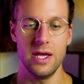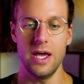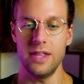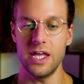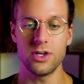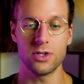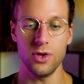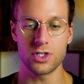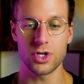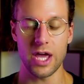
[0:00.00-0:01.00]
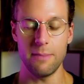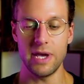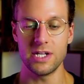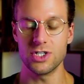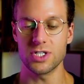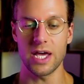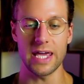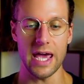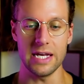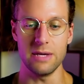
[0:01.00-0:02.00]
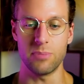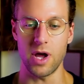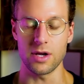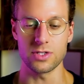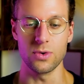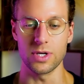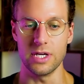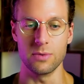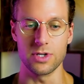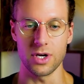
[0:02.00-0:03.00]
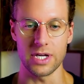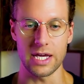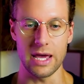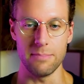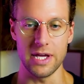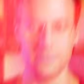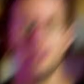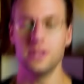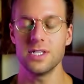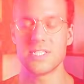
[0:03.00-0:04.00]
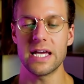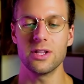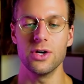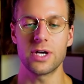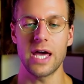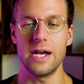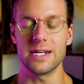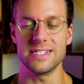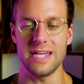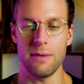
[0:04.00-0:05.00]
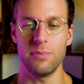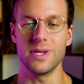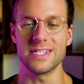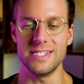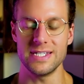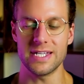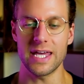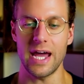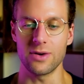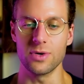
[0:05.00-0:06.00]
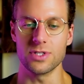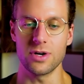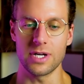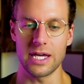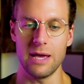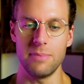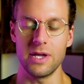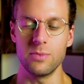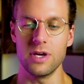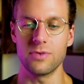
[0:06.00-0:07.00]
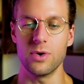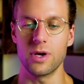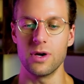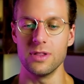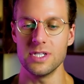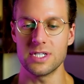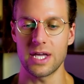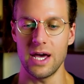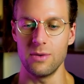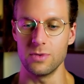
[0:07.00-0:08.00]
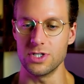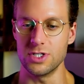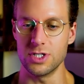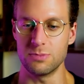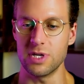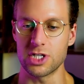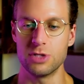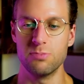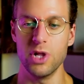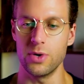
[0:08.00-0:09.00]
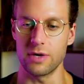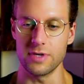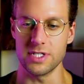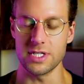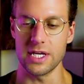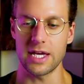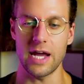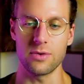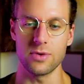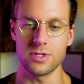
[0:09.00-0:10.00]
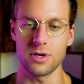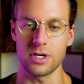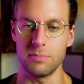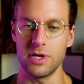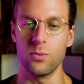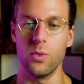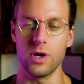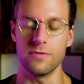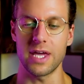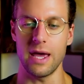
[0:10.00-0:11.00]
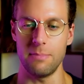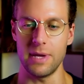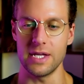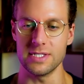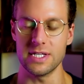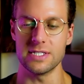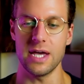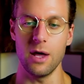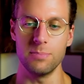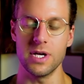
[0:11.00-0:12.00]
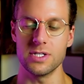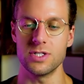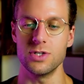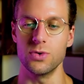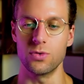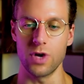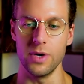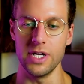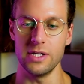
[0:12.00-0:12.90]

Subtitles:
And then you can launch your campaign just like any product or keyword targeting campaign. Let's take a look at an example existing category targeting campaign we have going on this account, which has just been exploding recently, category targeting being one of the campaigns that's helped us to grow it.